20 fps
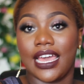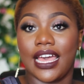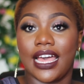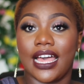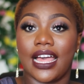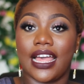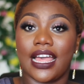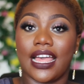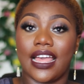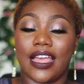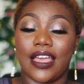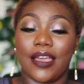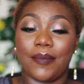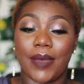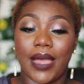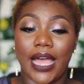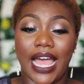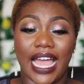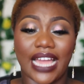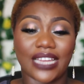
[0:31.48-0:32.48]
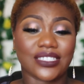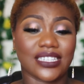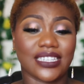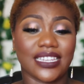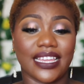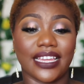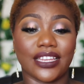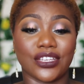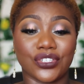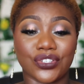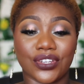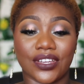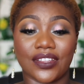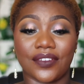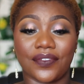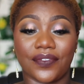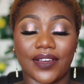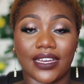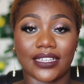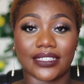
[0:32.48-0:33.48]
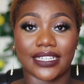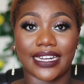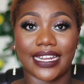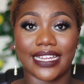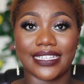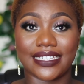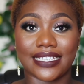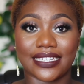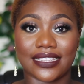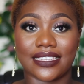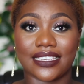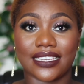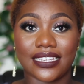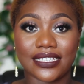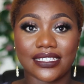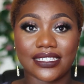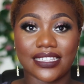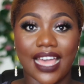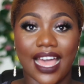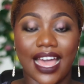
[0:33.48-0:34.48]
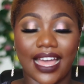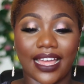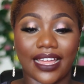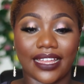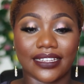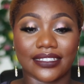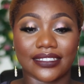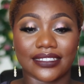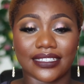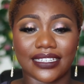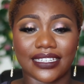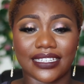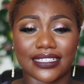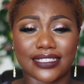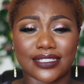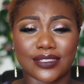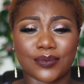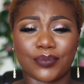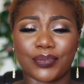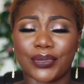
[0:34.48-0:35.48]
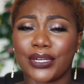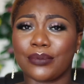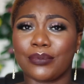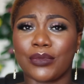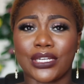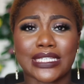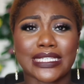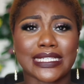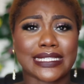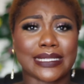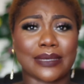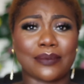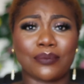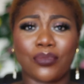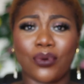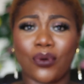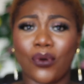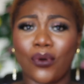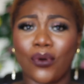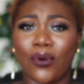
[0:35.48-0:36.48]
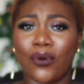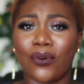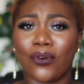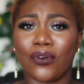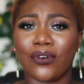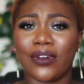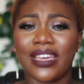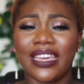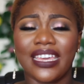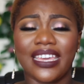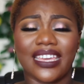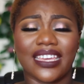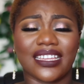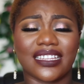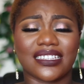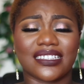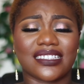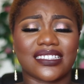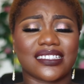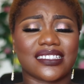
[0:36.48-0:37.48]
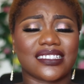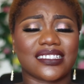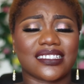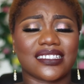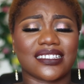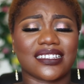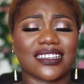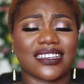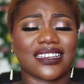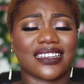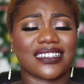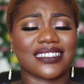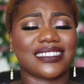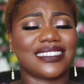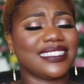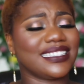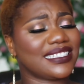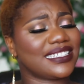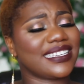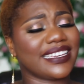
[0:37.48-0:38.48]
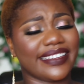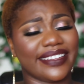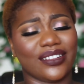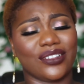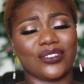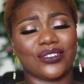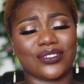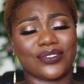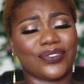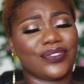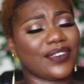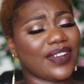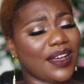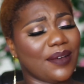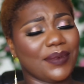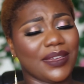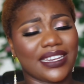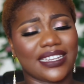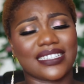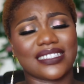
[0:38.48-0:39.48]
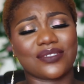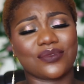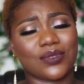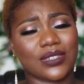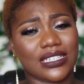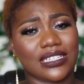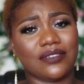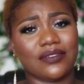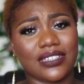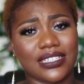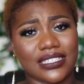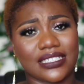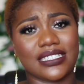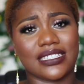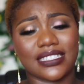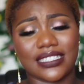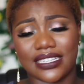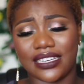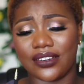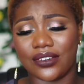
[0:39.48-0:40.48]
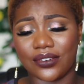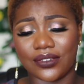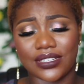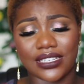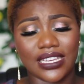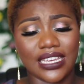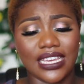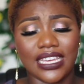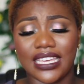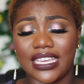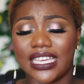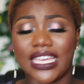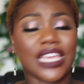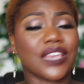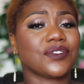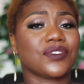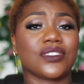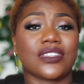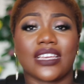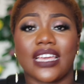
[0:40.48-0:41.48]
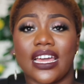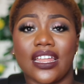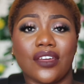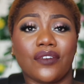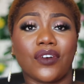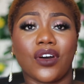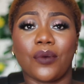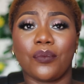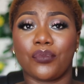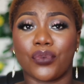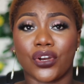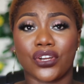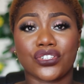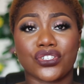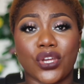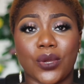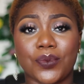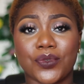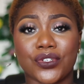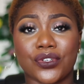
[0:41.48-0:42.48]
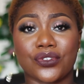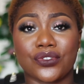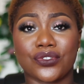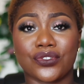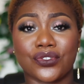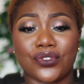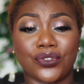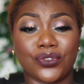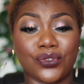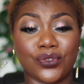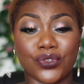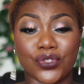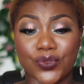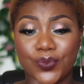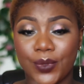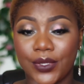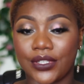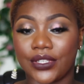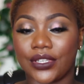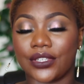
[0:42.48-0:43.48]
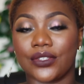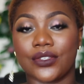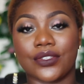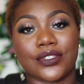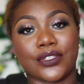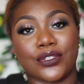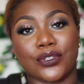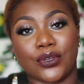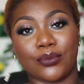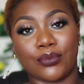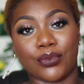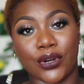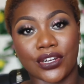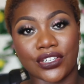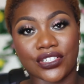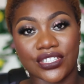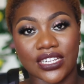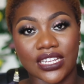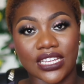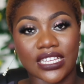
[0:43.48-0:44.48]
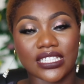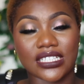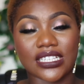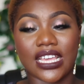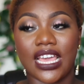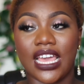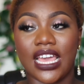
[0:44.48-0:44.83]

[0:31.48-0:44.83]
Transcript: Actually enjoy the fact that I did this, and it's pretty much simple. It's detailed, fam. It is really, really detailed. It gives you the kind of brush options to use when you're using your brushes.